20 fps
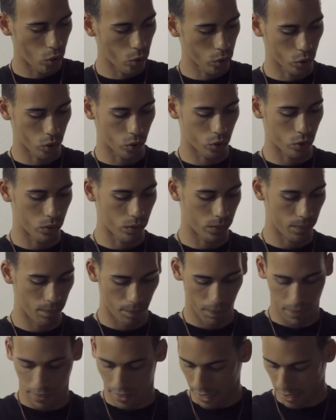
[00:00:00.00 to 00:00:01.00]
total,
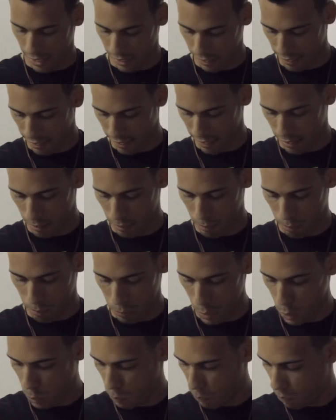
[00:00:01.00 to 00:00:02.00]
and then
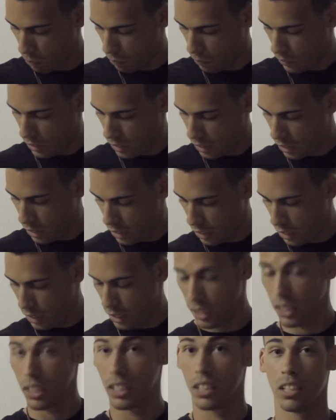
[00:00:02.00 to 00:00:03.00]
boom, you
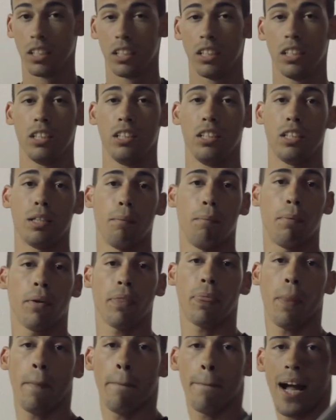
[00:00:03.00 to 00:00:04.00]
can
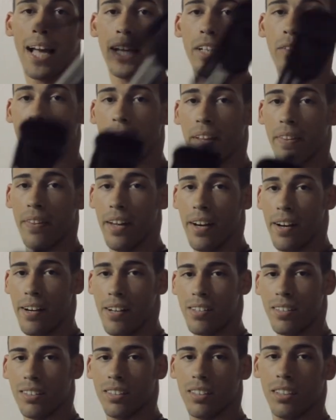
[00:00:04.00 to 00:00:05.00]
put the mic right
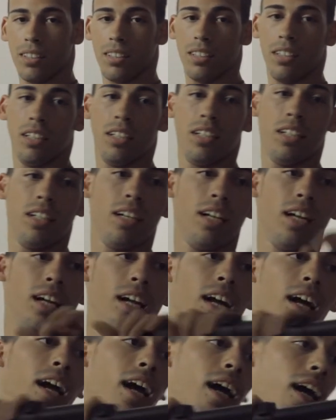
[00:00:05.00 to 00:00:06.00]
there,
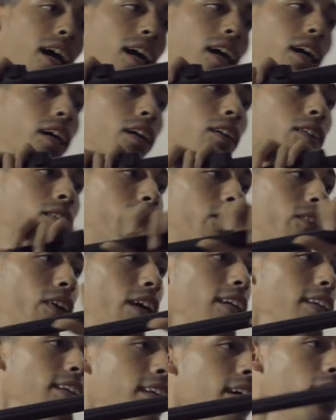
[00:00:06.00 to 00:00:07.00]
and
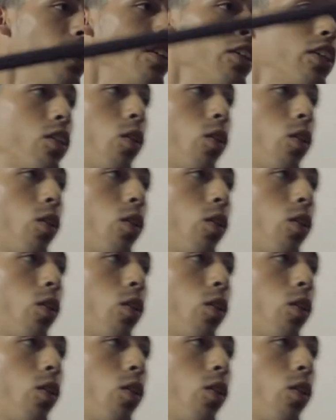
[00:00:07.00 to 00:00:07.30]
right there